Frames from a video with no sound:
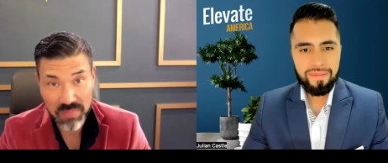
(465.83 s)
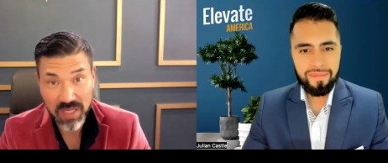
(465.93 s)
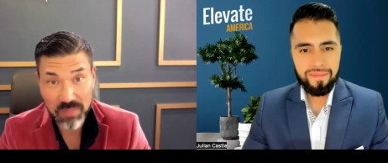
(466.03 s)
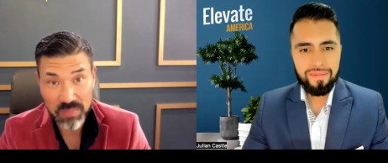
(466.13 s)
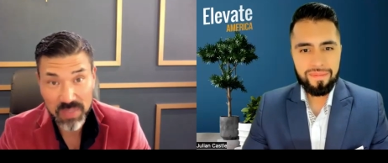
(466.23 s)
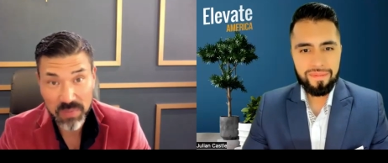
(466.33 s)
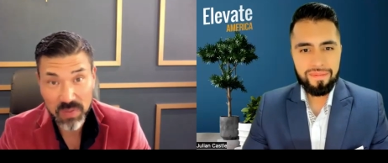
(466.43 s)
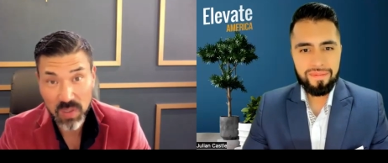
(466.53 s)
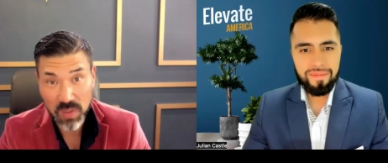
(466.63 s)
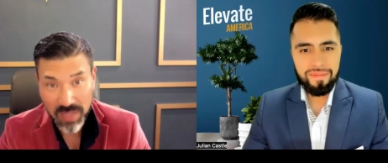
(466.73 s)
Speaker 1: I'm helping people
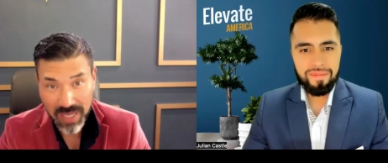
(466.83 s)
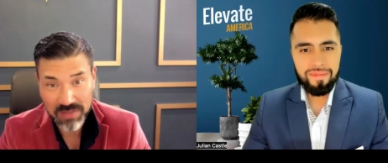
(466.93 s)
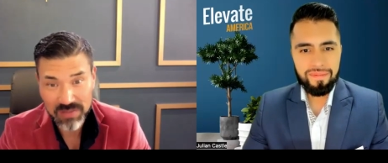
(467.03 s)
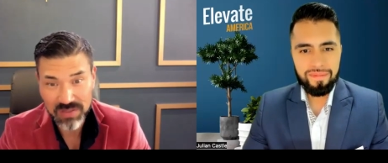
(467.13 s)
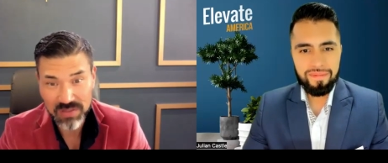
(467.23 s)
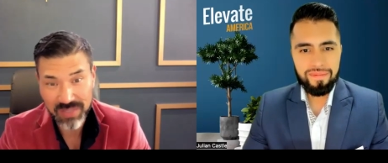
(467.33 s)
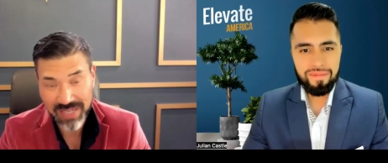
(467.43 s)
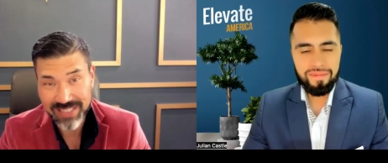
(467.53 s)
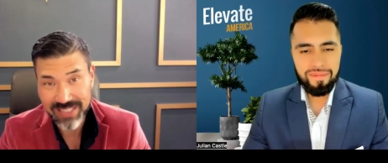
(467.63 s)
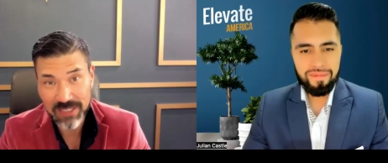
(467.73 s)
learn how to do what
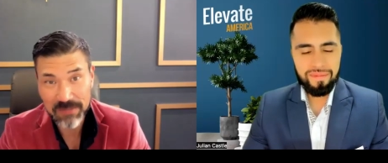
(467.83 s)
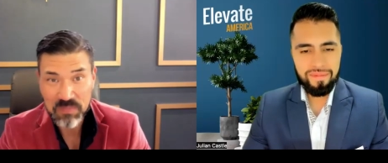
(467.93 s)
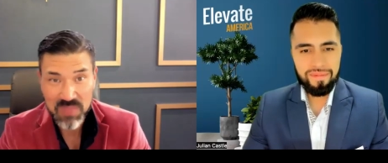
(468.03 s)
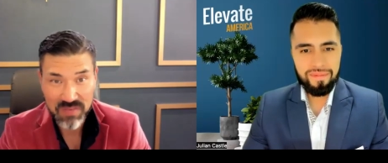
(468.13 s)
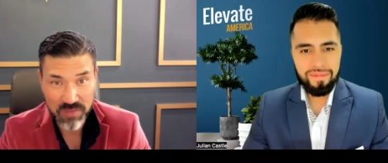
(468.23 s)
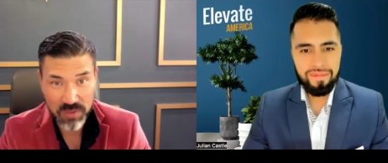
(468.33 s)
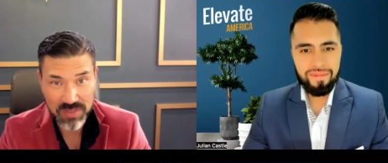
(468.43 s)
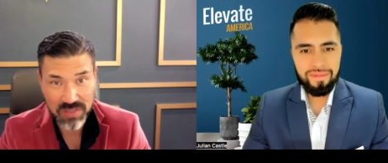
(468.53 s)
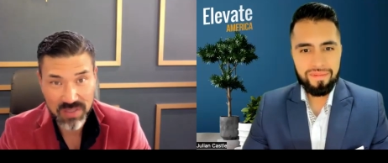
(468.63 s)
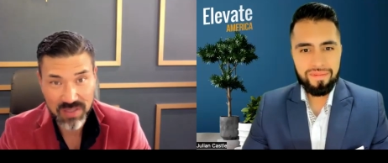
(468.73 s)
I did,
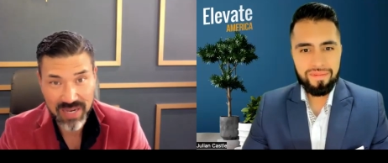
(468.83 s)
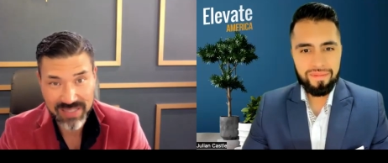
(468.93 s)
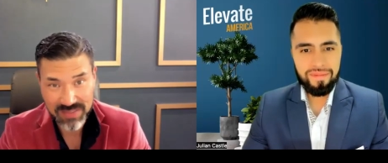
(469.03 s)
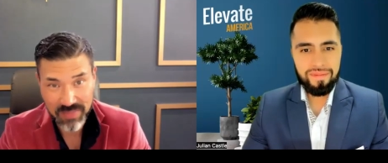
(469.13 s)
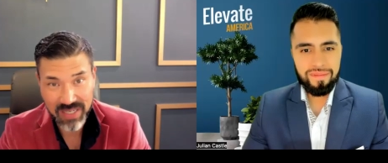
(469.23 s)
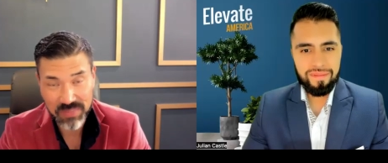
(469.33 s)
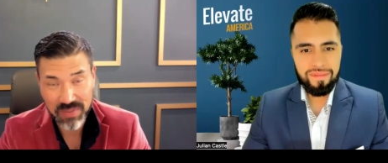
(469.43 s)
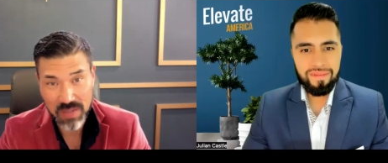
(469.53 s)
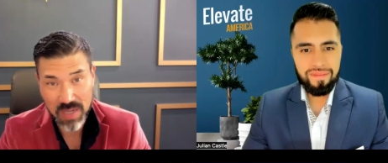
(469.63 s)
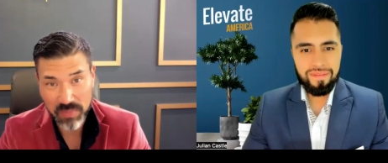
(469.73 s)
focus on asset management
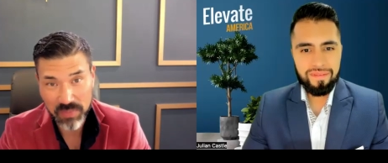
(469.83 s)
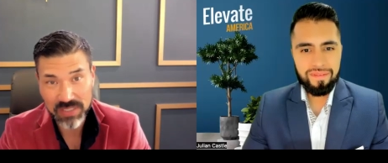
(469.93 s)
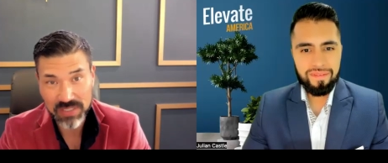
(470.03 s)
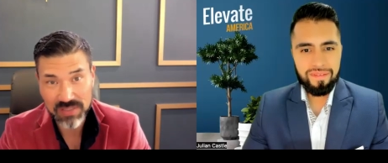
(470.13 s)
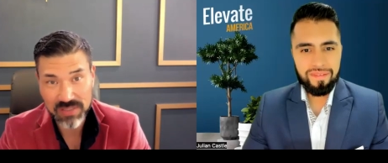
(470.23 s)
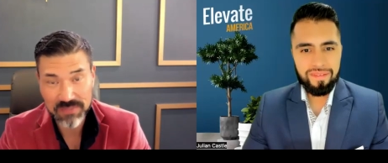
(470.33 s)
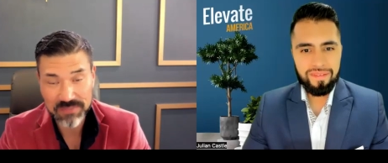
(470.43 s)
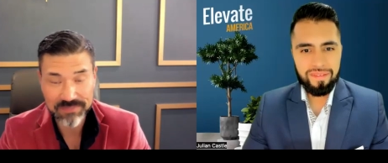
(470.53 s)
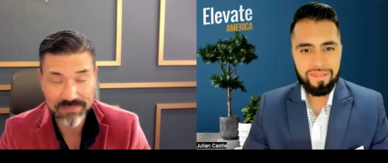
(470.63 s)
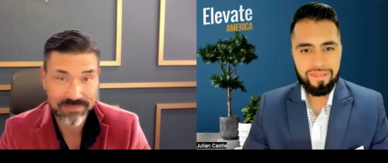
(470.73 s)
and operations.
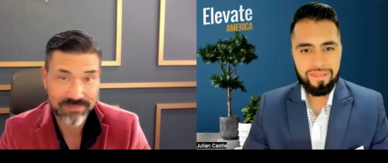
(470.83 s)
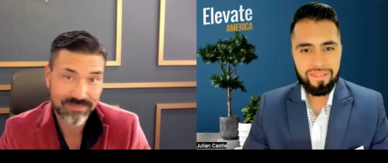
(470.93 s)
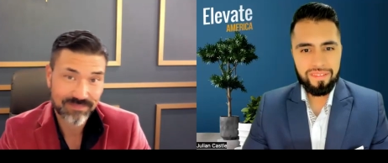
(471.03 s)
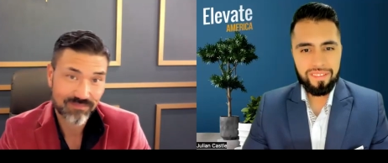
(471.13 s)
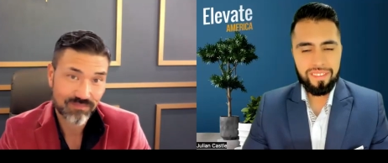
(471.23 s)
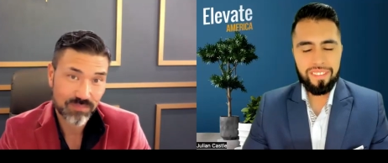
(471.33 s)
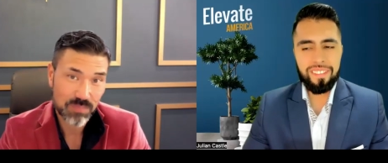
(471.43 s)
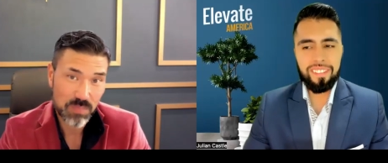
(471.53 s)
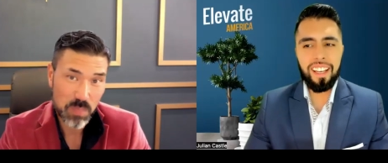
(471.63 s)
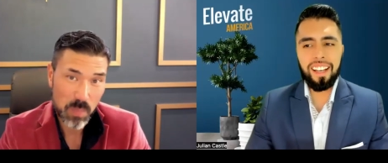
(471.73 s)

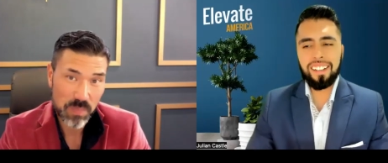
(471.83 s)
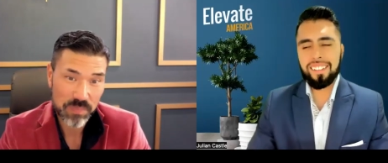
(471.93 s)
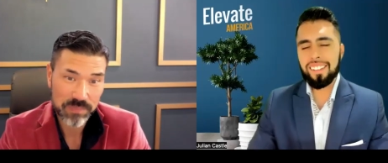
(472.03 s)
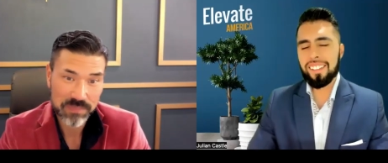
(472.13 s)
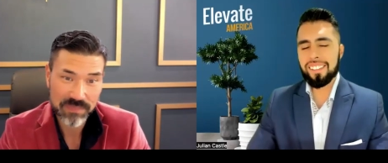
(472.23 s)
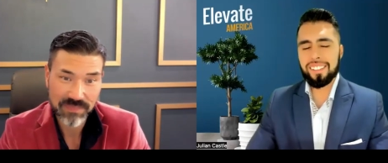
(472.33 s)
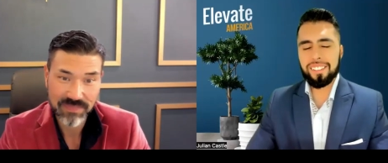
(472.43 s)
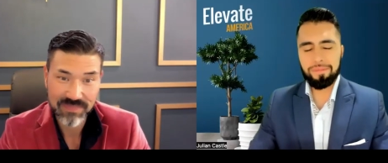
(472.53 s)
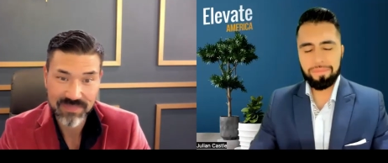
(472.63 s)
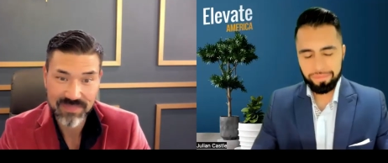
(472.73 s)
Speaker 2: That
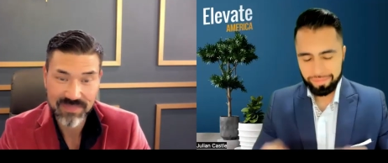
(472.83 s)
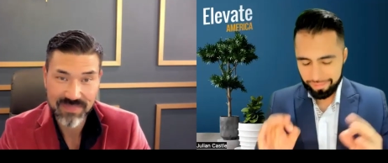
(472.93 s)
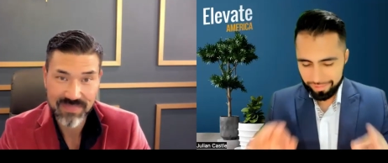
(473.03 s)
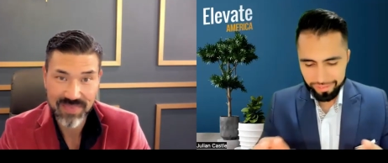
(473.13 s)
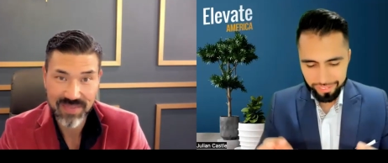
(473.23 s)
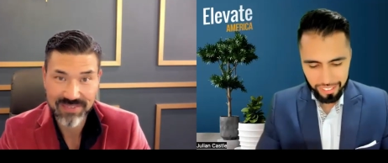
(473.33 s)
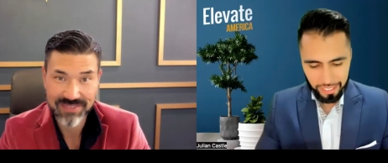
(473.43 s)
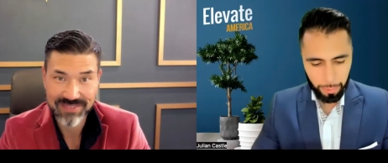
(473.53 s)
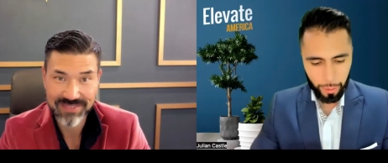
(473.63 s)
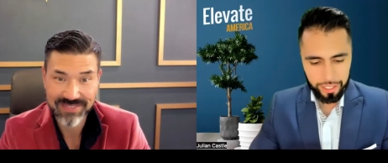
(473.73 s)
is
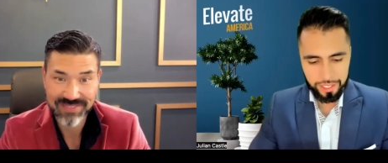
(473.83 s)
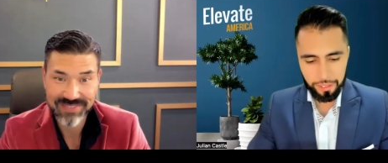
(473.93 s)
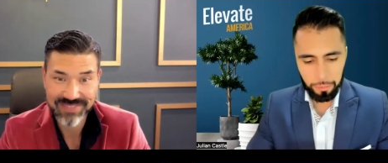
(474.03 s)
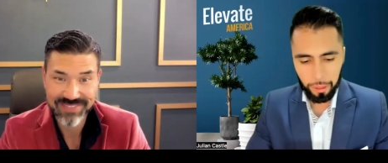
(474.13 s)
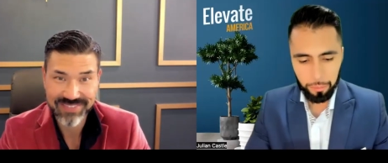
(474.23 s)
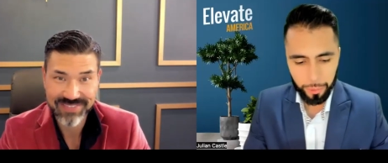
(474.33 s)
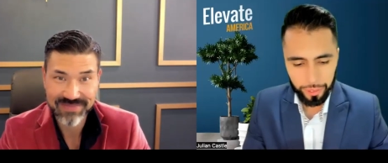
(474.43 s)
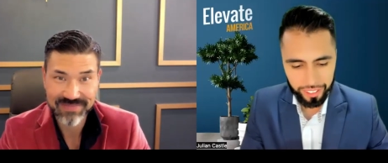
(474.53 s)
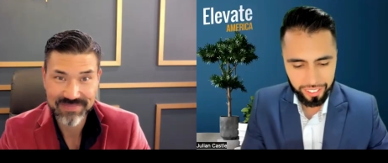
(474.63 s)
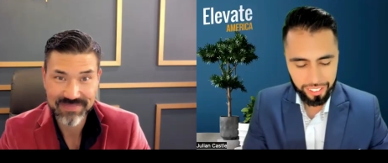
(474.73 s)
impressive. I'm, I'm
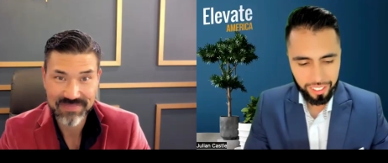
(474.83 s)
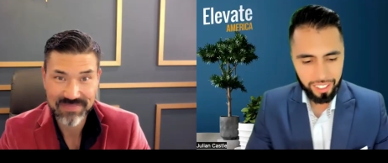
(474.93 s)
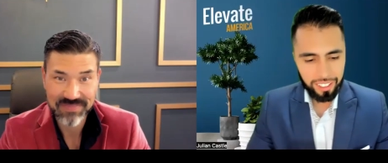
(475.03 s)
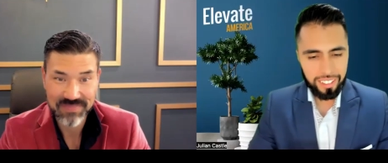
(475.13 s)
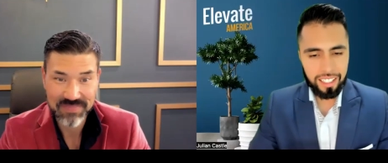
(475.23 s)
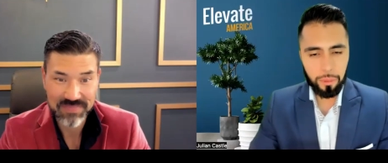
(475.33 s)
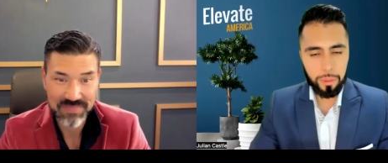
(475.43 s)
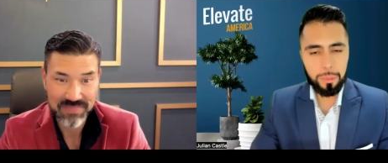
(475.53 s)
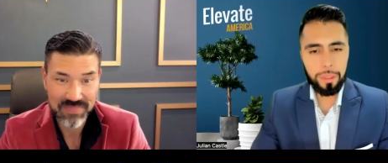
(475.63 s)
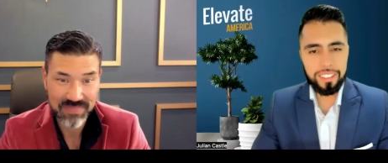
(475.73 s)
really glad that
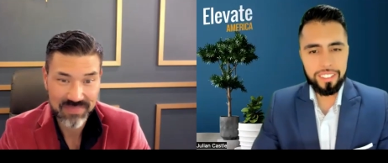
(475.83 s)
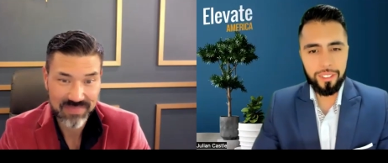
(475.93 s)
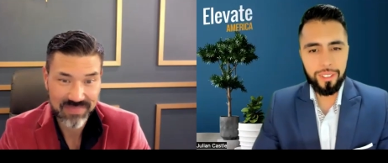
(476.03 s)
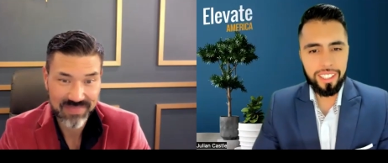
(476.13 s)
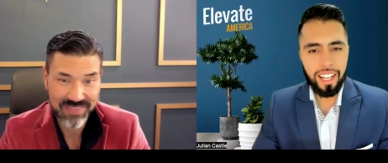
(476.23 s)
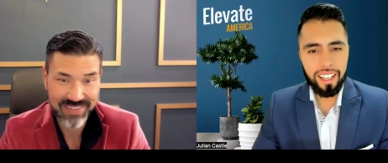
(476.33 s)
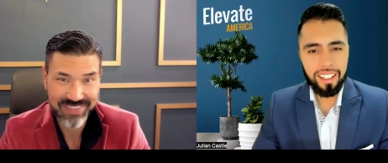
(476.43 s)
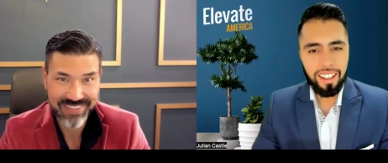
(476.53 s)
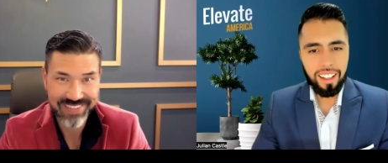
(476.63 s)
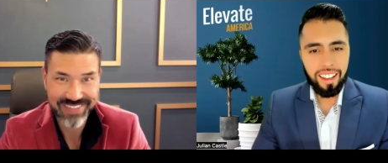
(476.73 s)
we're speaking to you today.
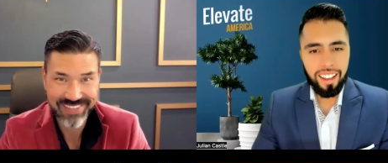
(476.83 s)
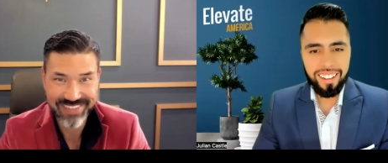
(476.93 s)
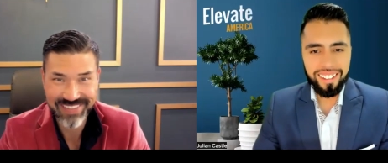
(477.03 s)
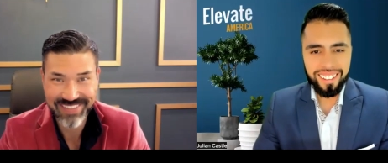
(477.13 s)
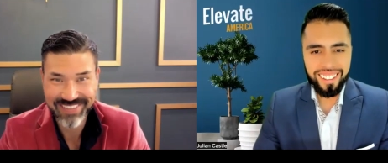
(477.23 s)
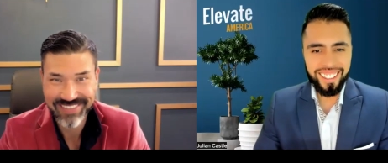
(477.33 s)
And